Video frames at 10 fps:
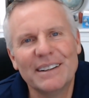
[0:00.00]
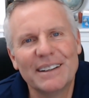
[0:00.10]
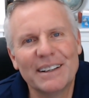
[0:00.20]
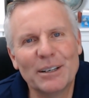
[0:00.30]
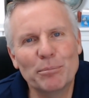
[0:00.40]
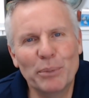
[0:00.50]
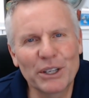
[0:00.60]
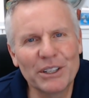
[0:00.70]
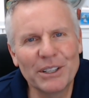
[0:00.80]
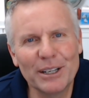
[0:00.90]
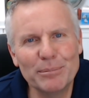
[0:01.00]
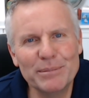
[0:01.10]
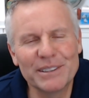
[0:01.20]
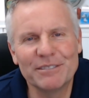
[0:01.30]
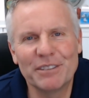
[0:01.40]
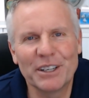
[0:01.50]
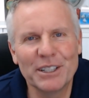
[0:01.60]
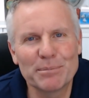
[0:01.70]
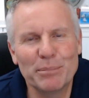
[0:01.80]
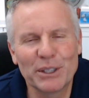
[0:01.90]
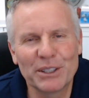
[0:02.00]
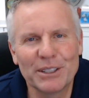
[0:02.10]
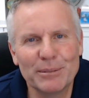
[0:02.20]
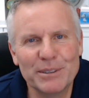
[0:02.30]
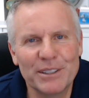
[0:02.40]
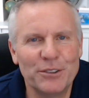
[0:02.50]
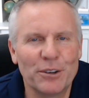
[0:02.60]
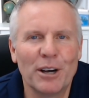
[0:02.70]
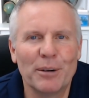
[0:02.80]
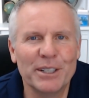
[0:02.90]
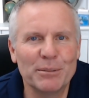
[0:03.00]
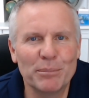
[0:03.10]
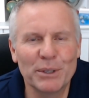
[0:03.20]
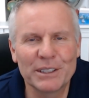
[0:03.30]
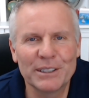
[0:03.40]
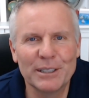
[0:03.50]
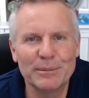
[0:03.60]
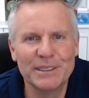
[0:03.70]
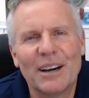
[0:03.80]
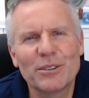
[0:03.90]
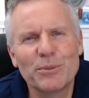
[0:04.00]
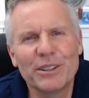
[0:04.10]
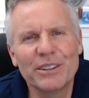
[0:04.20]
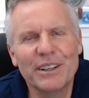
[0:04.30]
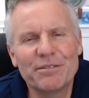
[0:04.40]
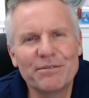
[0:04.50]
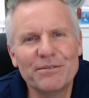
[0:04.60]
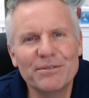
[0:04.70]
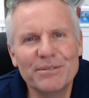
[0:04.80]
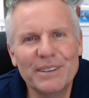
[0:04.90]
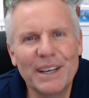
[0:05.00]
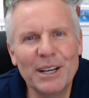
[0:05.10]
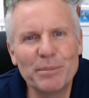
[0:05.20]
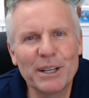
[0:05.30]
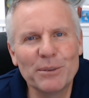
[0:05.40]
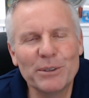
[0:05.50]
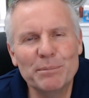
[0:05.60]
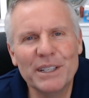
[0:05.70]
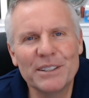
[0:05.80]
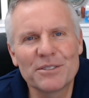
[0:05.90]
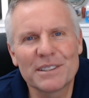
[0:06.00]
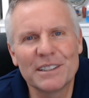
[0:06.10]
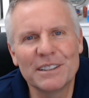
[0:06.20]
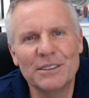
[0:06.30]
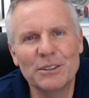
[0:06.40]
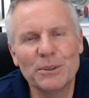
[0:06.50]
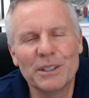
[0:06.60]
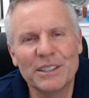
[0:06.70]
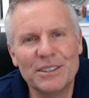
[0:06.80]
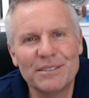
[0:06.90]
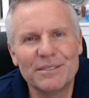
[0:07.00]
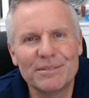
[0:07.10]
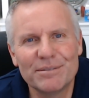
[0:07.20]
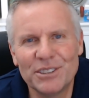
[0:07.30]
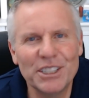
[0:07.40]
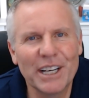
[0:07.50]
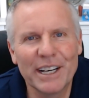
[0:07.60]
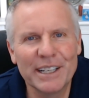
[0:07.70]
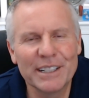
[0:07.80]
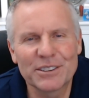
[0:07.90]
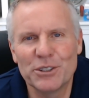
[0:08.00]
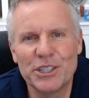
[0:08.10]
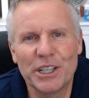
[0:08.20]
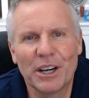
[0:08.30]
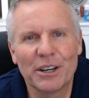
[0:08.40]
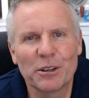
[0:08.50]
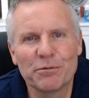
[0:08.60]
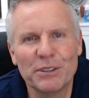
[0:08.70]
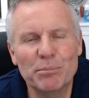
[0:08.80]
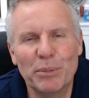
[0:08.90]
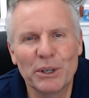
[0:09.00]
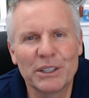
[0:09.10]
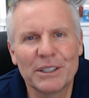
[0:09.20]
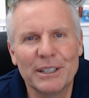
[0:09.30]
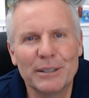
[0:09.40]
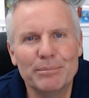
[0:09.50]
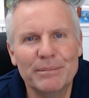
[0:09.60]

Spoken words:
book clubs and various book clubs, the drama in book clubs. I was wondering if anybody would be interested in doing a GIS or geography book club.